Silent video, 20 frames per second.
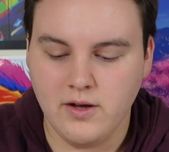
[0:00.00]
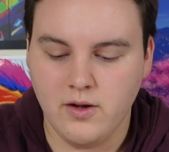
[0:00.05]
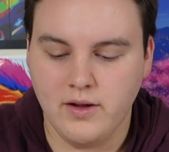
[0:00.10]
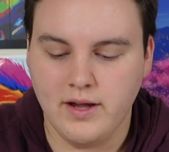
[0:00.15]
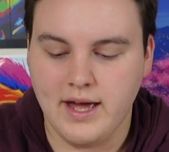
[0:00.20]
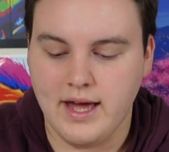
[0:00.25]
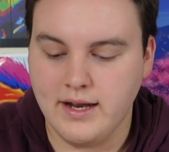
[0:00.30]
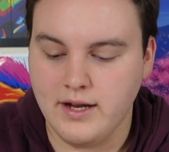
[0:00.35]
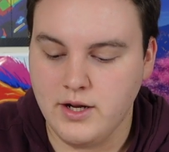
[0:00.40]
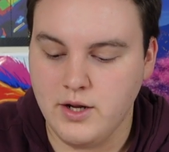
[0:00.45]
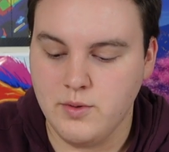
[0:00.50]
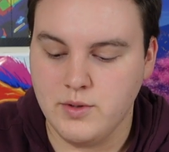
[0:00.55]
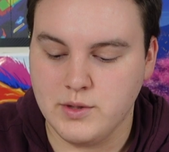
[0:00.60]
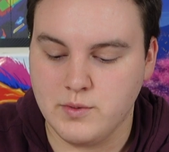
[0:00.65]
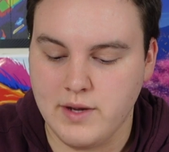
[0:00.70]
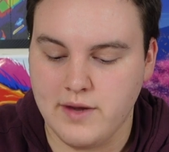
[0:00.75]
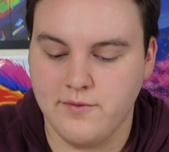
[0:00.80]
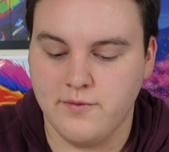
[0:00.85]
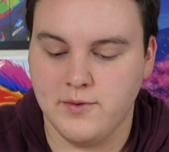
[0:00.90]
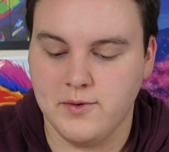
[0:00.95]
all I had to do was
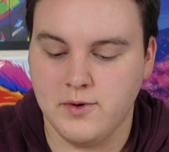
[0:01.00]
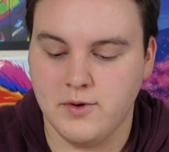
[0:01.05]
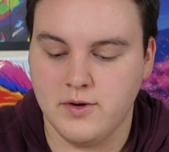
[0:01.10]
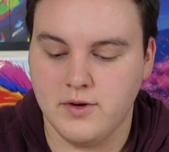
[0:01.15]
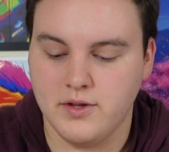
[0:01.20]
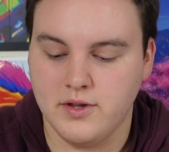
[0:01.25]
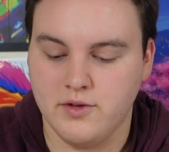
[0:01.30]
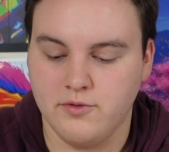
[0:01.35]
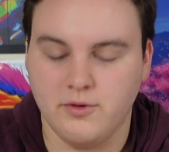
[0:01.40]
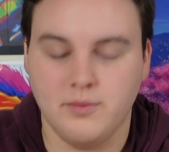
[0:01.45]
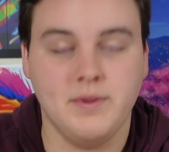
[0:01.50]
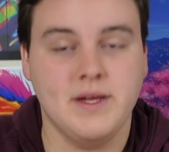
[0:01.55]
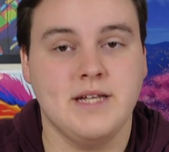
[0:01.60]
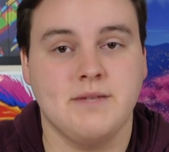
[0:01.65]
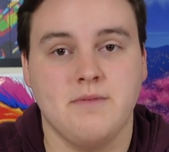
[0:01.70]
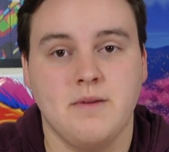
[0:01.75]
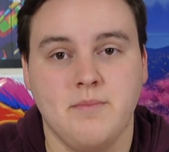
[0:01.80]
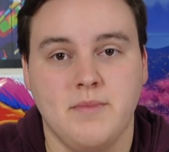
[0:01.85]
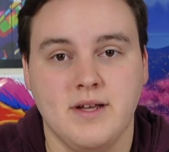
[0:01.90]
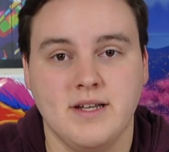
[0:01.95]
wait for the
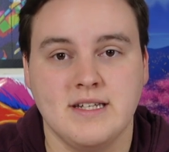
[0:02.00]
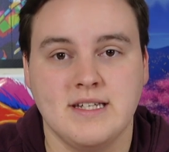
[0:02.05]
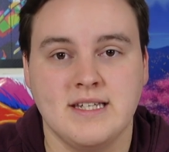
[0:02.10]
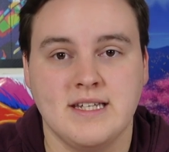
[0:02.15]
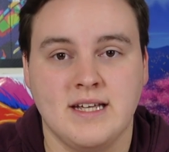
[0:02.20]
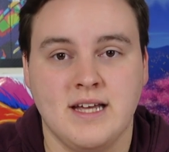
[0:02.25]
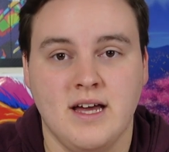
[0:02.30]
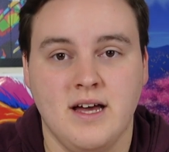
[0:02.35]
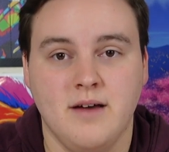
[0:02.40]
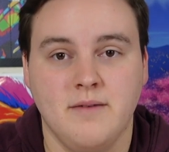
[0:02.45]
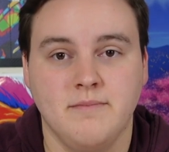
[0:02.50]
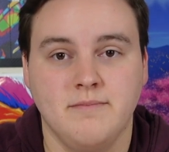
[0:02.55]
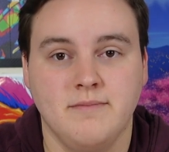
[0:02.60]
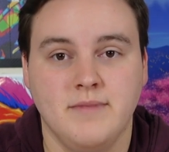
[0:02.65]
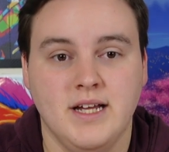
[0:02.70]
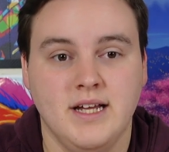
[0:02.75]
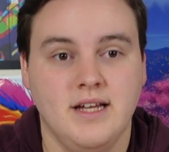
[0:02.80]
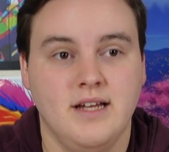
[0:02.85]
replacement buttons to come